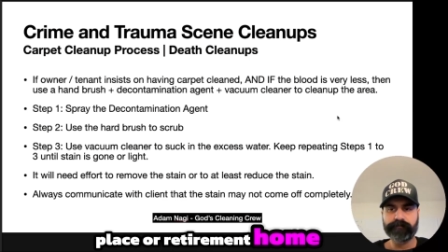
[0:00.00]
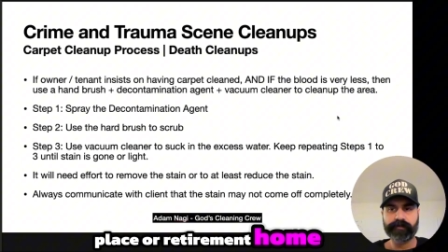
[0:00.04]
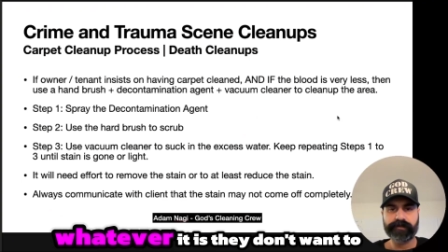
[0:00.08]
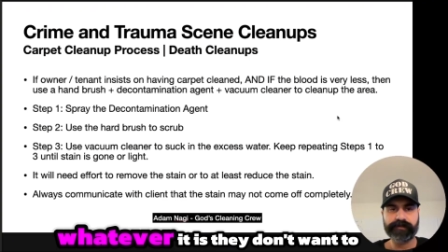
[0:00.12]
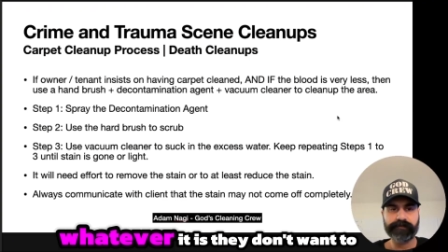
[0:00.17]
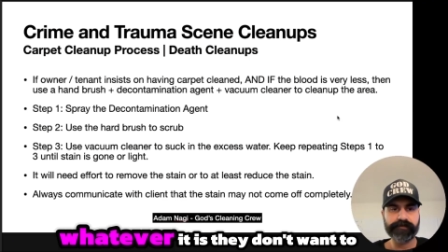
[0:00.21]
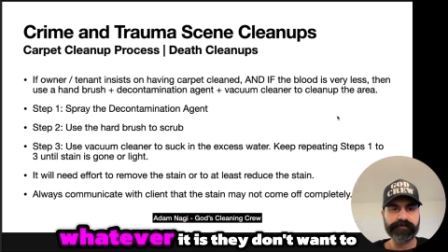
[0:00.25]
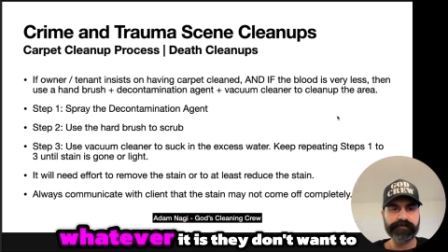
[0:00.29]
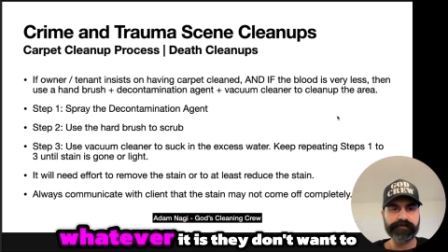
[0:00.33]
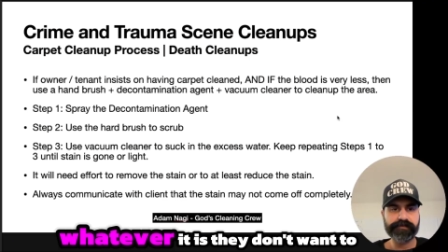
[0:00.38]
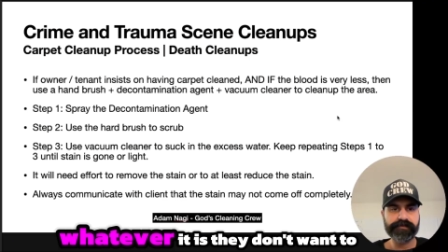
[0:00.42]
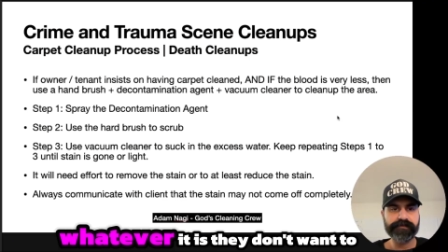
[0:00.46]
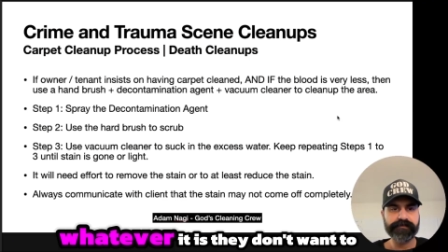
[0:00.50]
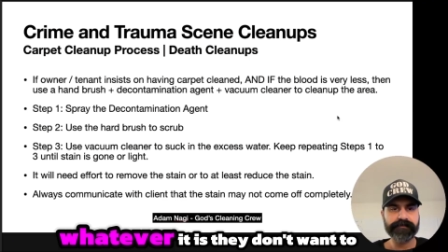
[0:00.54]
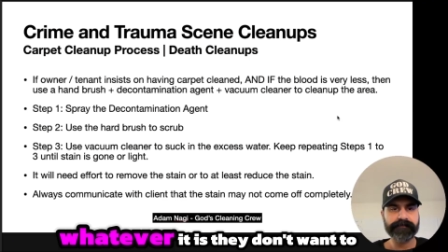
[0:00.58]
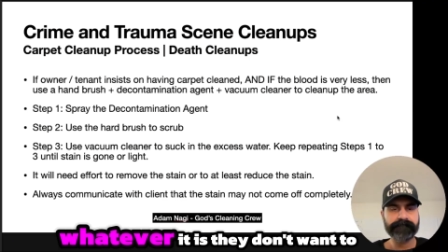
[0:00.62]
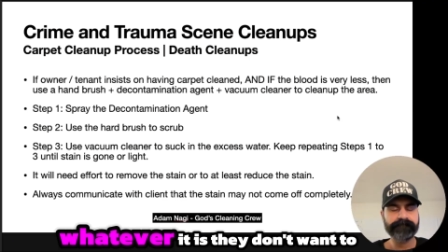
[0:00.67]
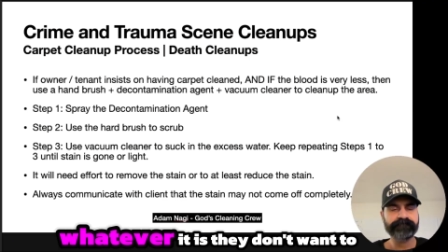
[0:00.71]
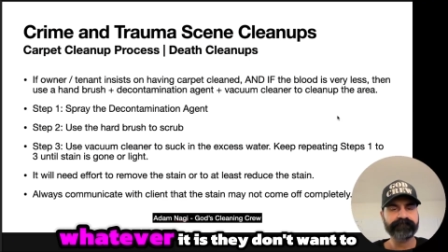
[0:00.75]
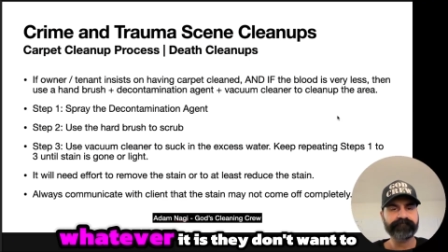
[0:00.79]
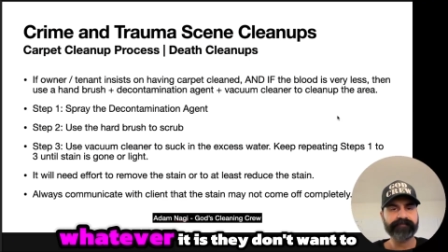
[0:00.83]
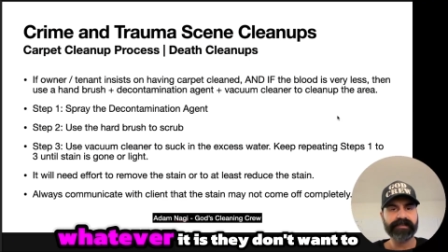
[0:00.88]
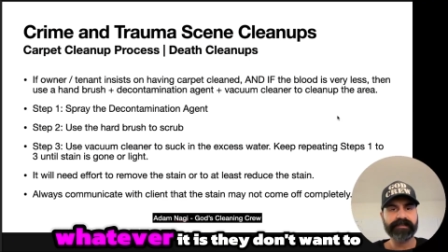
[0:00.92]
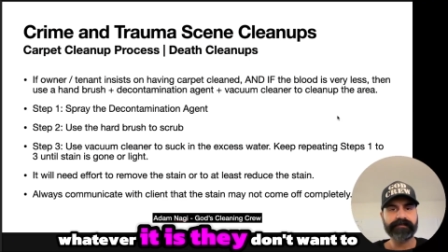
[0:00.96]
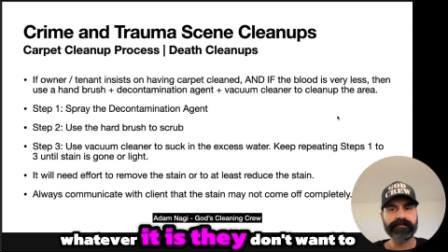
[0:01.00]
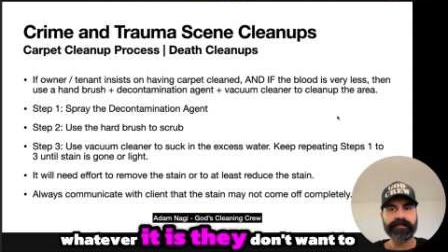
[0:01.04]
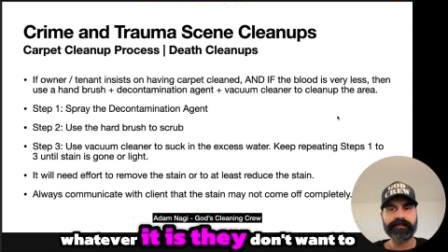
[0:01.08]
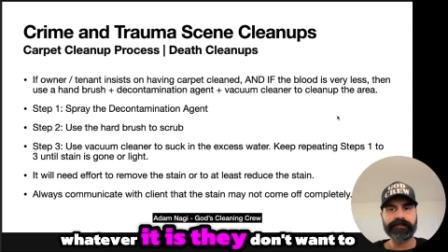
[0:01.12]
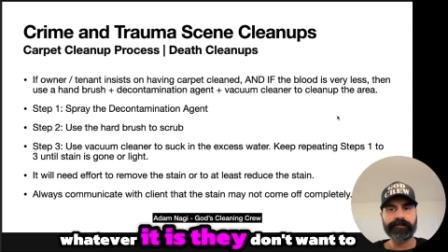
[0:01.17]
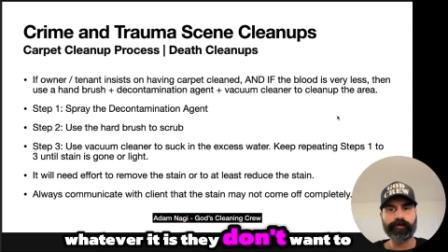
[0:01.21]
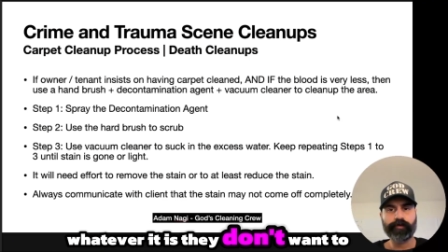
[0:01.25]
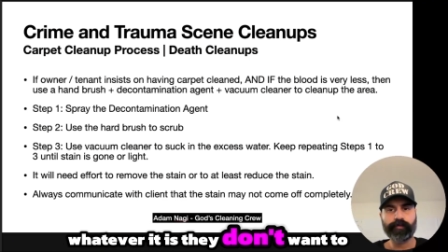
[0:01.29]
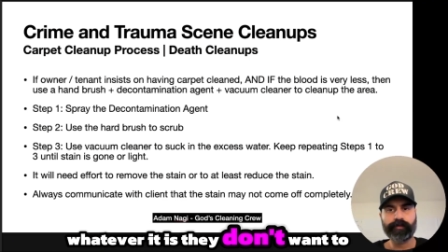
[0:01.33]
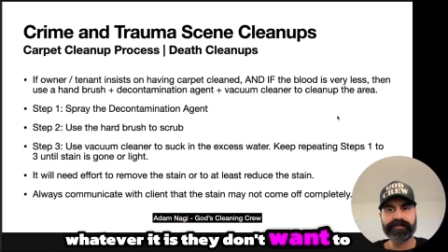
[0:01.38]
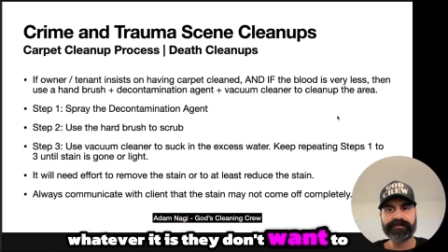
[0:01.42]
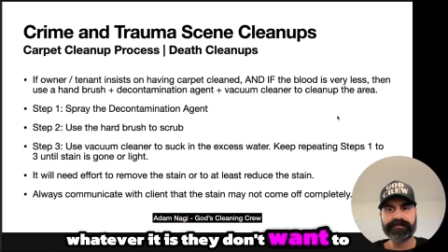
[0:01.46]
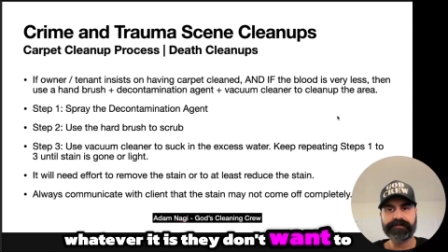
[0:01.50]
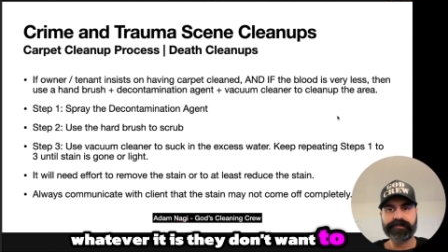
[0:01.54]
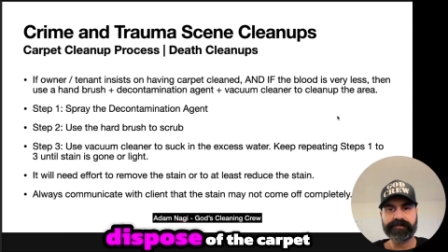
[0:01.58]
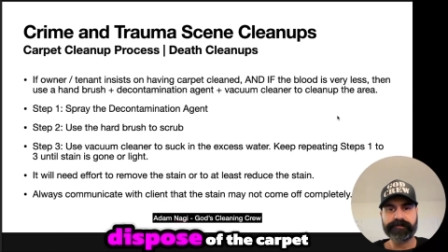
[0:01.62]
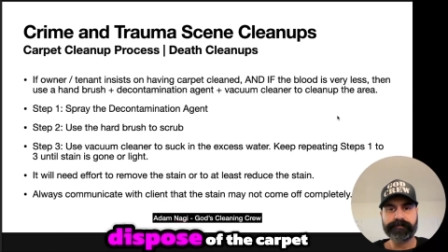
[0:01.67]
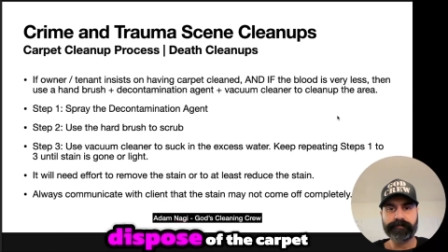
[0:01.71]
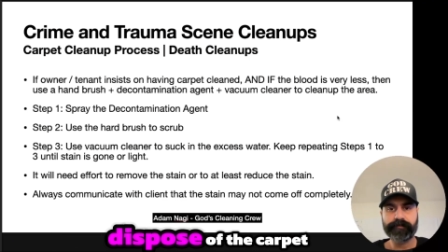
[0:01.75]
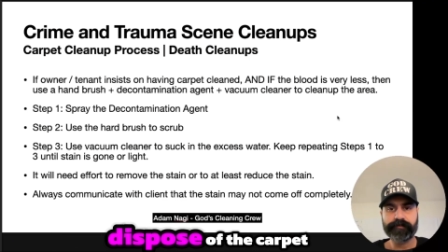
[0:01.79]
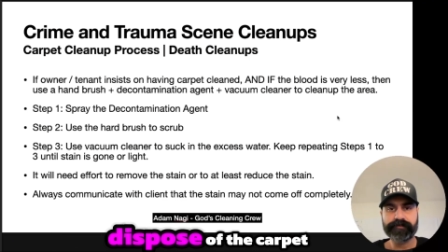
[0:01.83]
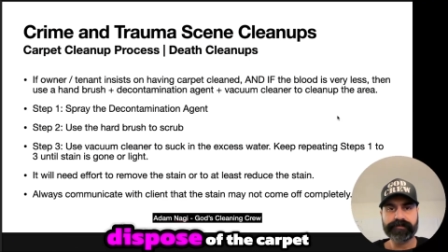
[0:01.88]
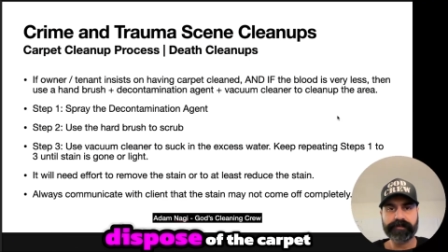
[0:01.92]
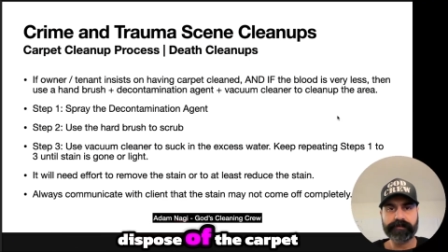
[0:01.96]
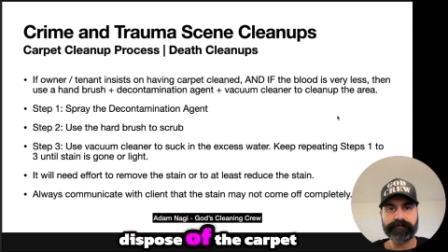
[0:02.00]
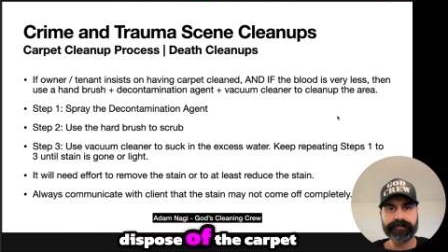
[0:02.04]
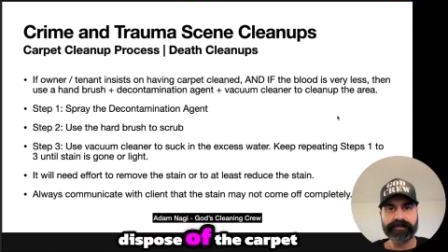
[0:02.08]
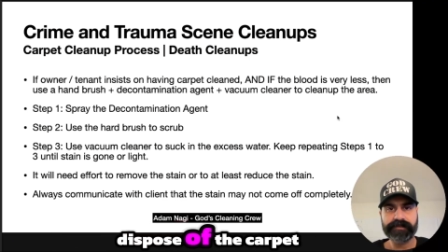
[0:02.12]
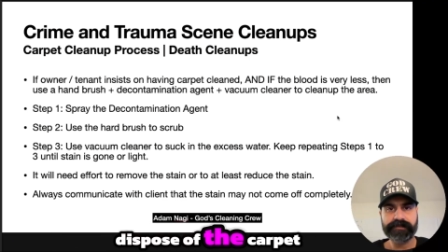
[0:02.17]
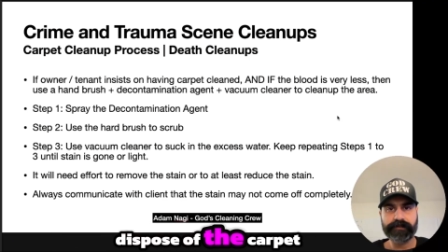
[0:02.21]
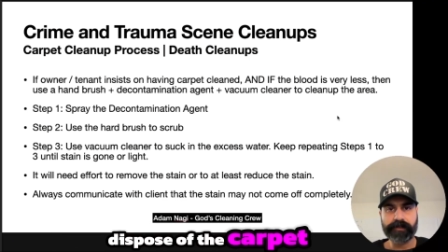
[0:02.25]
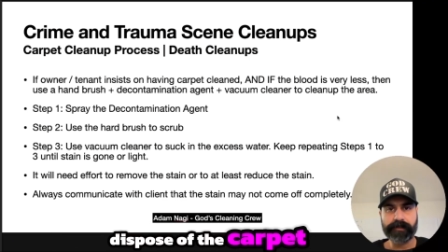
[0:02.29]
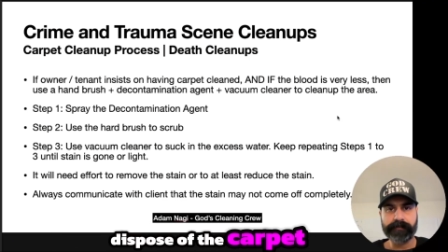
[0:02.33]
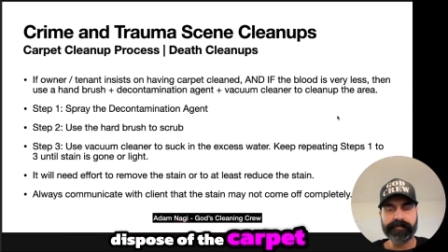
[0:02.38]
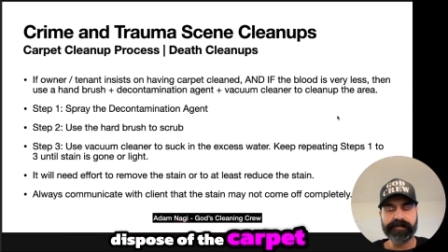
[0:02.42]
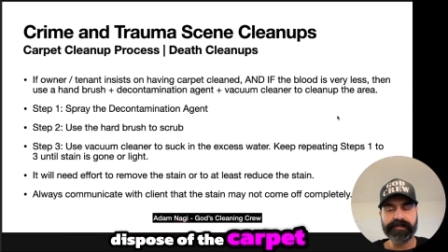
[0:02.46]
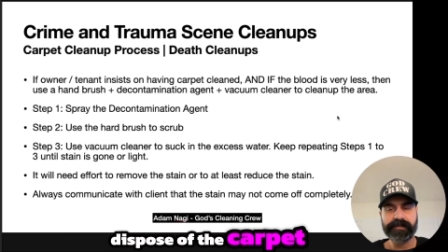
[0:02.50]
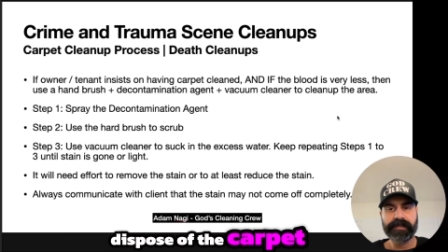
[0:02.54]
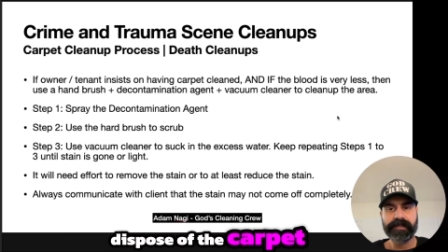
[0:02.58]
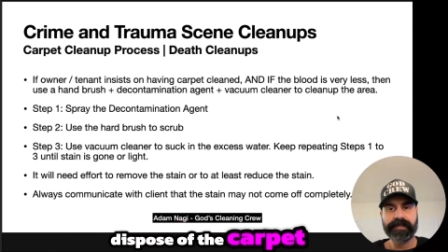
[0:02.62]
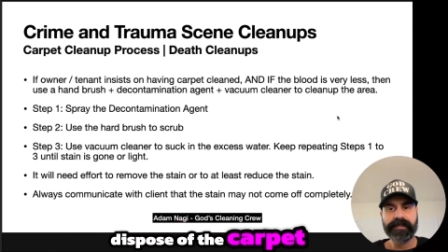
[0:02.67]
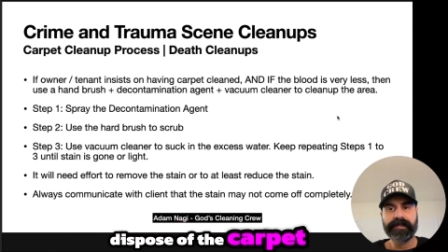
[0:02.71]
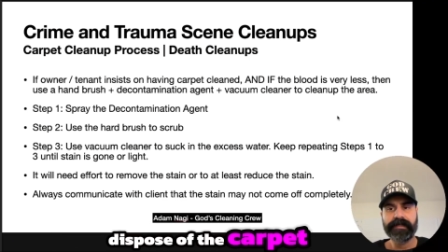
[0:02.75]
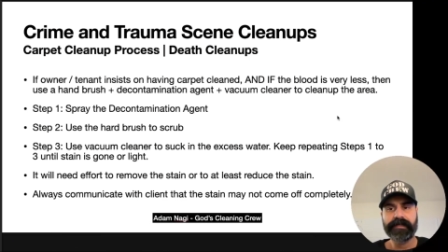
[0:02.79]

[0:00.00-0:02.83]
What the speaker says: whatever it is, they don't want to dispose of the carpet.